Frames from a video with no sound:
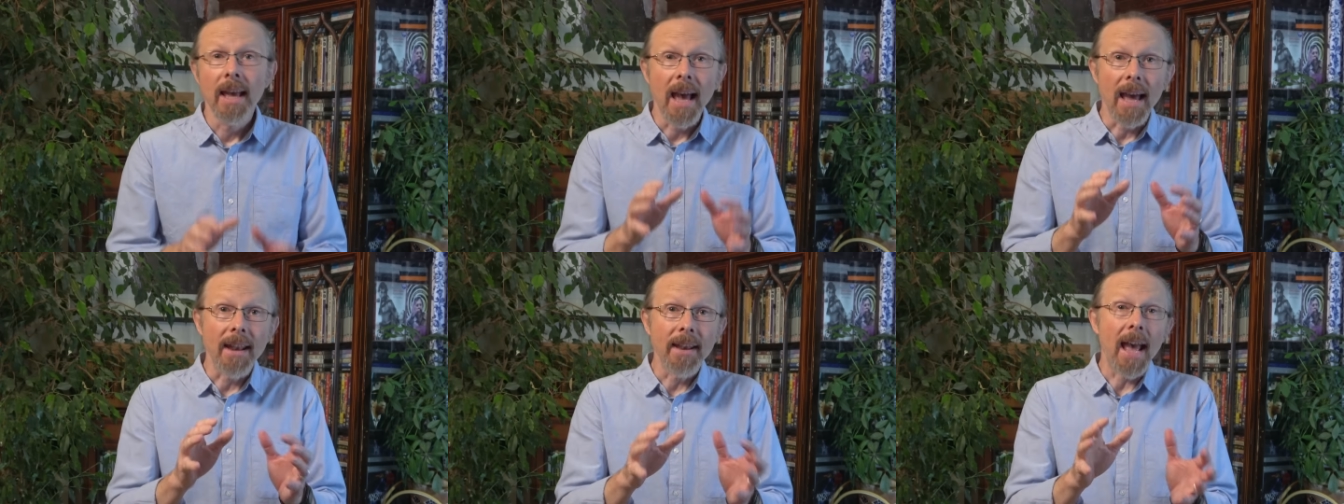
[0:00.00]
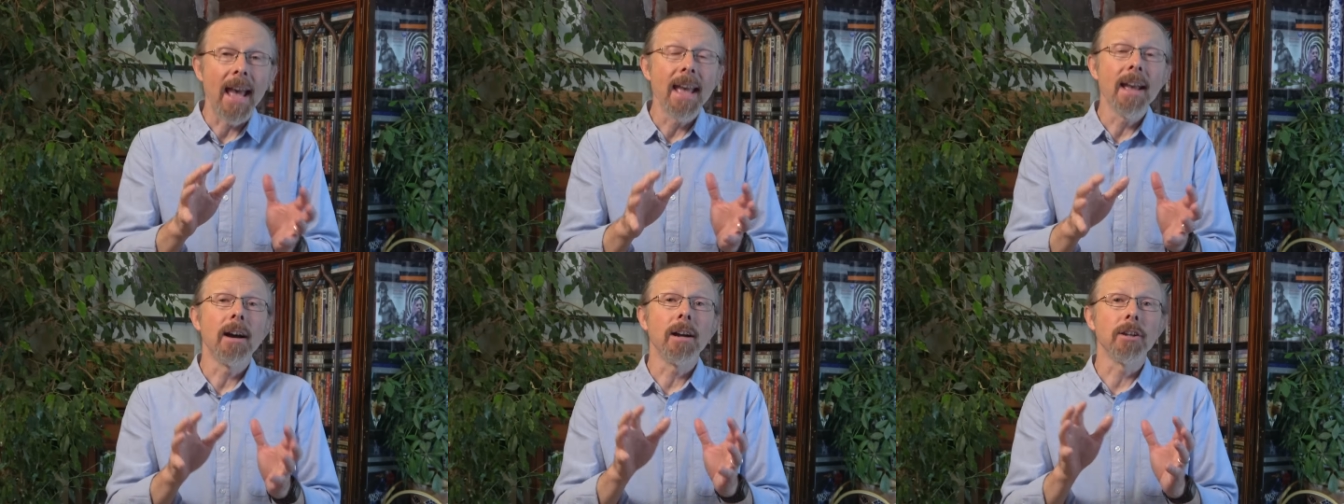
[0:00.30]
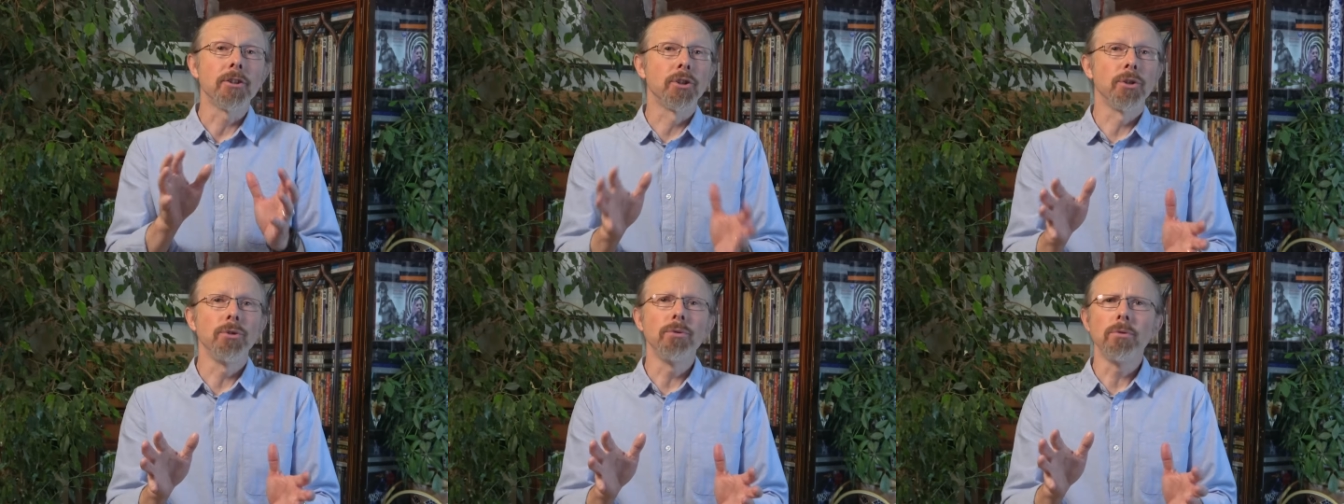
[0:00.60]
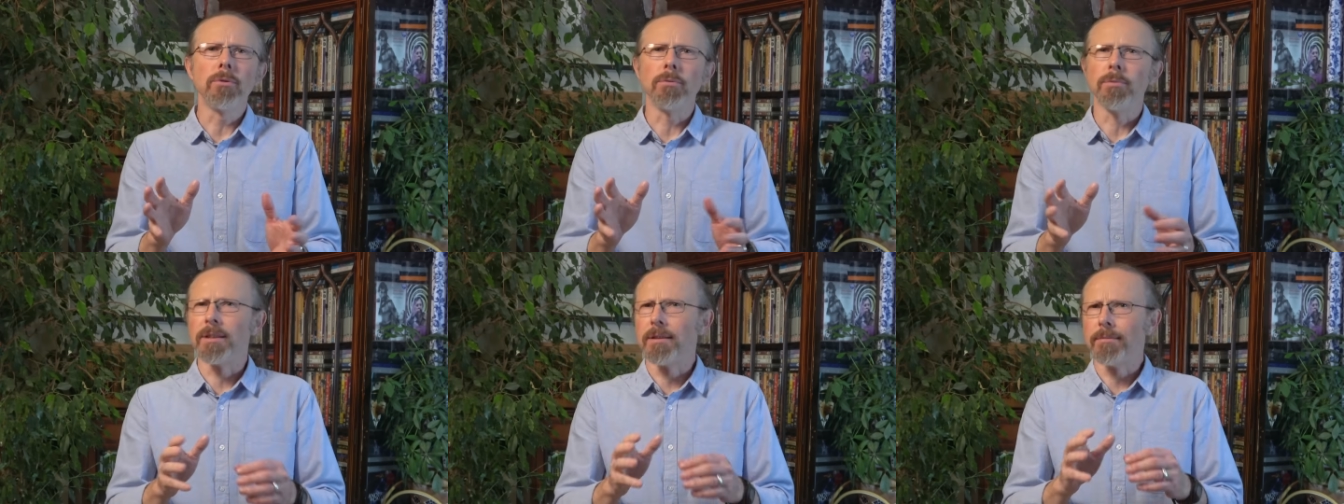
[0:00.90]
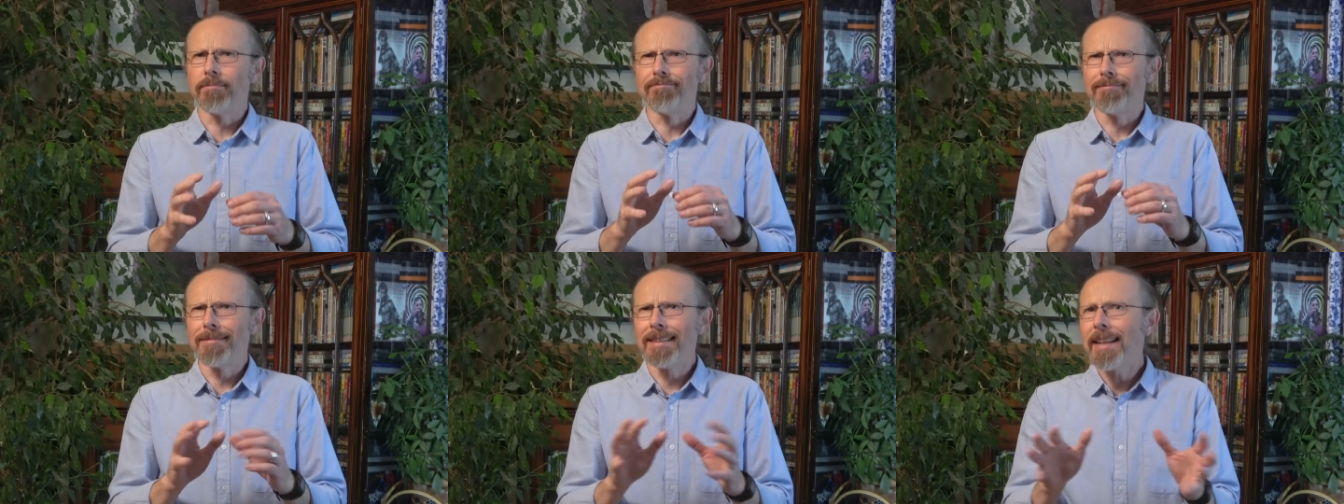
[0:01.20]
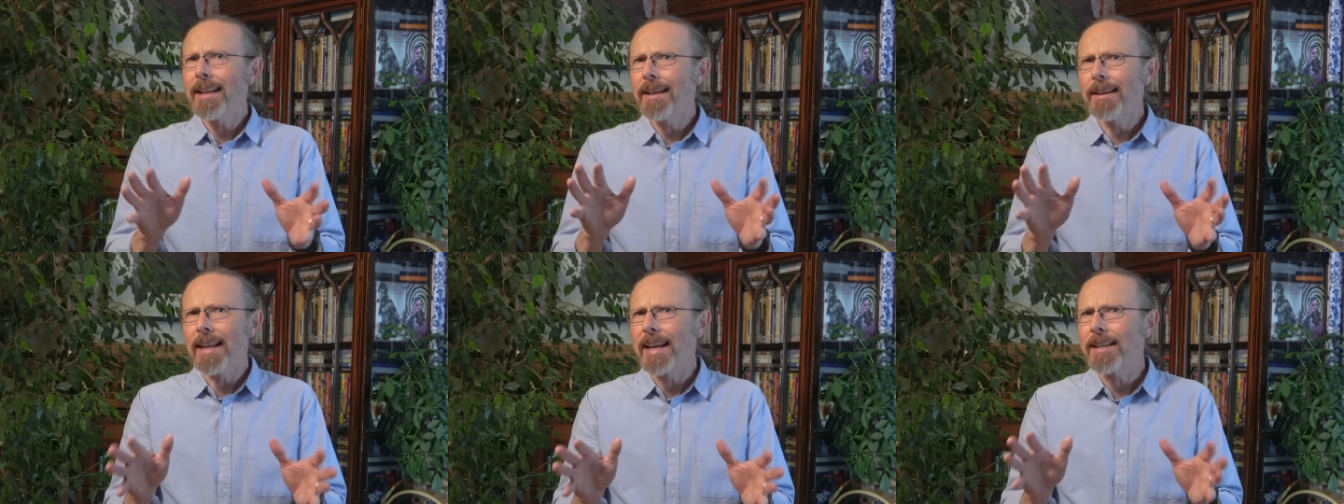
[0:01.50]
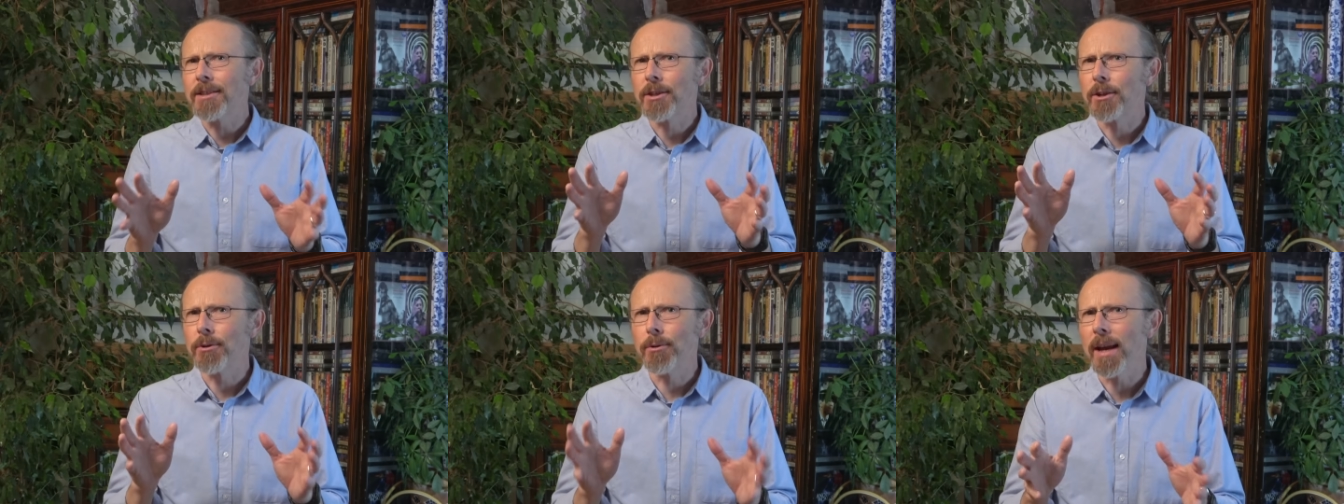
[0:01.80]
An AI tool with a little
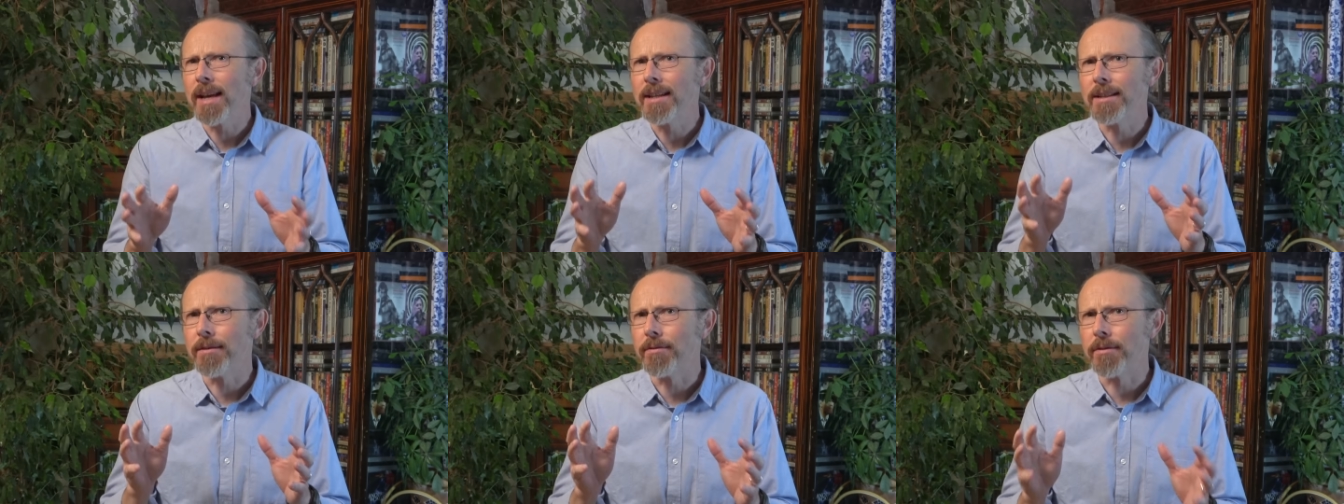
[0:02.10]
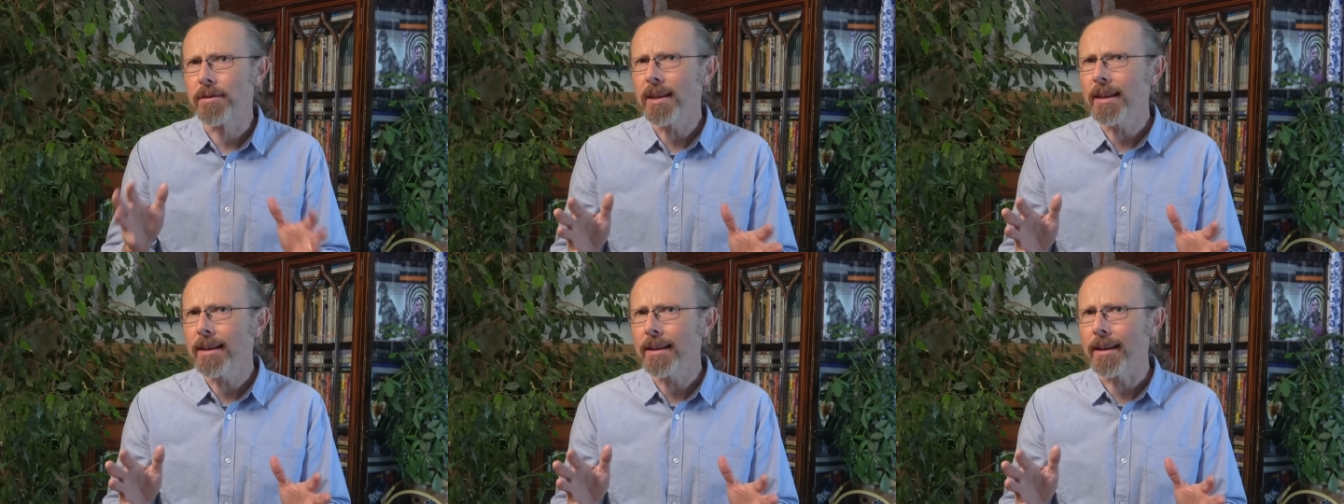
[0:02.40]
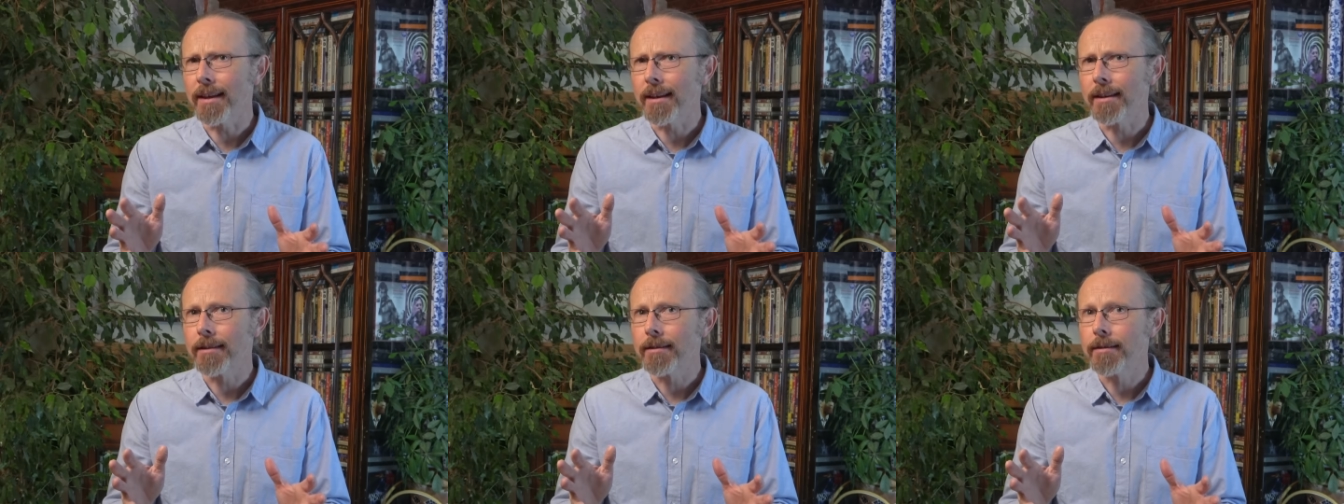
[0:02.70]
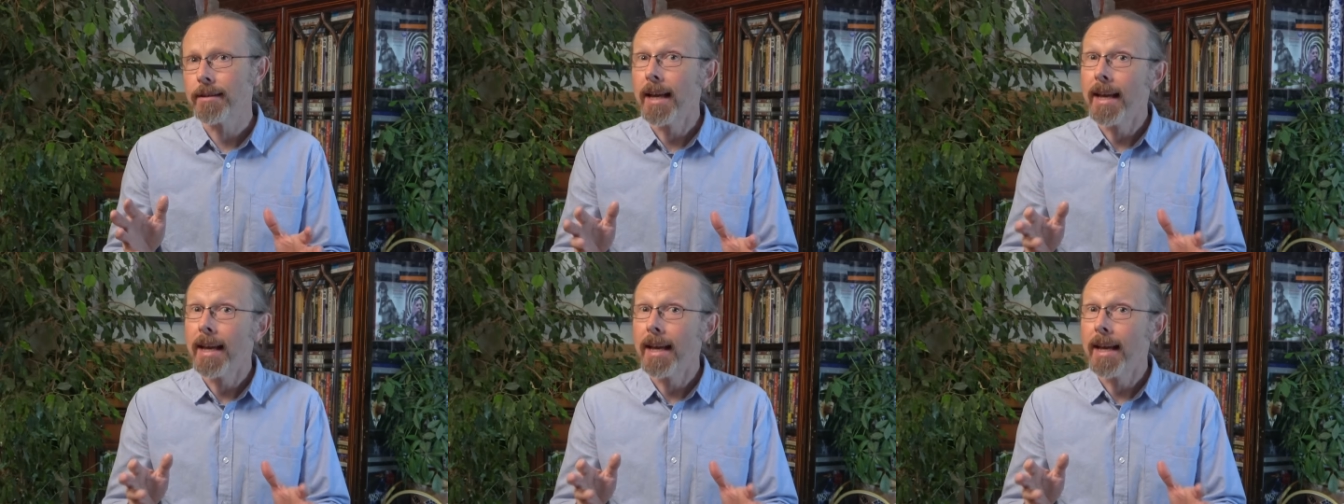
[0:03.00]
less creative thinking